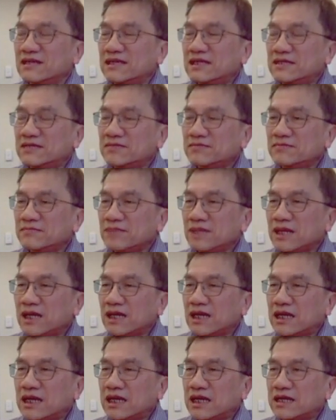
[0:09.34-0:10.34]

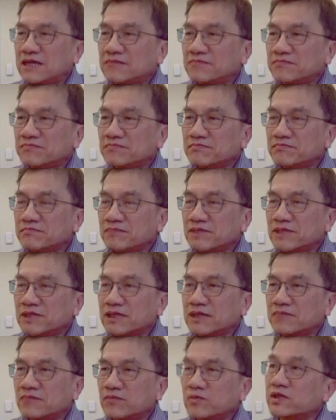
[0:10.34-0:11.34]

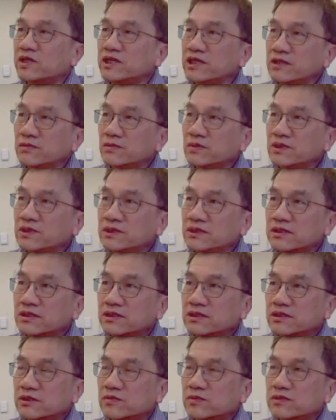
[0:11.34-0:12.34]
I'm working with
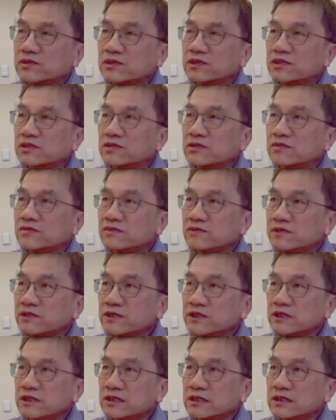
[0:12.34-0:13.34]
Swansea
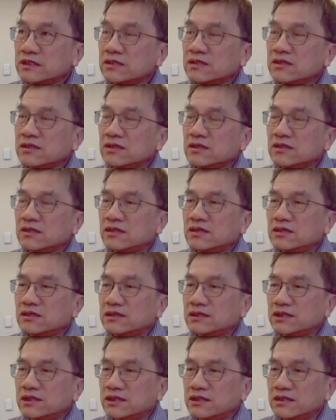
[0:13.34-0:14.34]
University
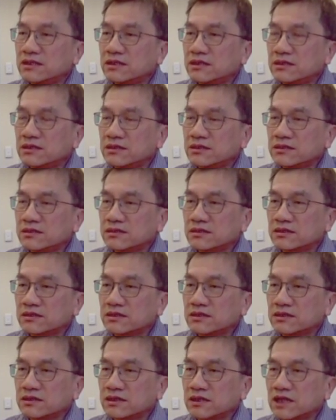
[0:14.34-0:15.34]
on a
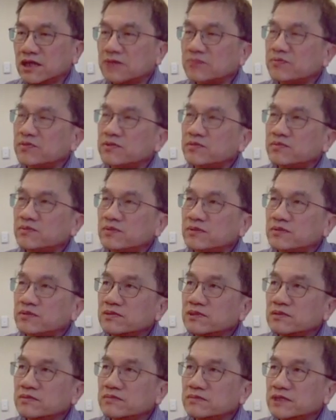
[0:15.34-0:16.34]
hybrid
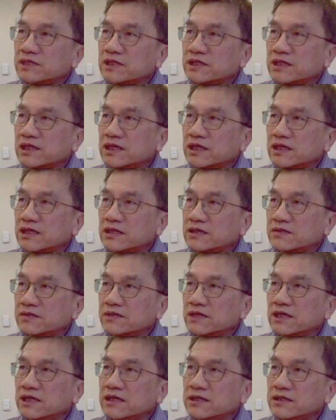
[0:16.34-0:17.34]
program that I
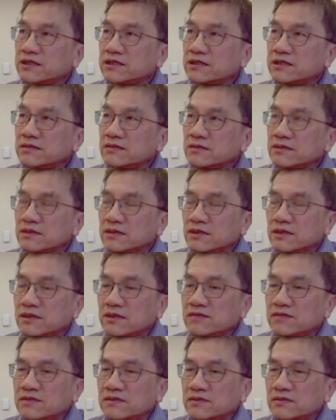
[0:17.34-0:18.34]
created
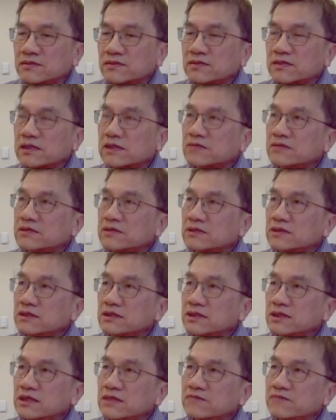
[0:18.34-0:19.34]
from
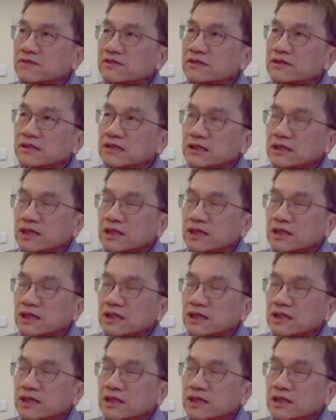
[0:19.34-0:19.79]
2011,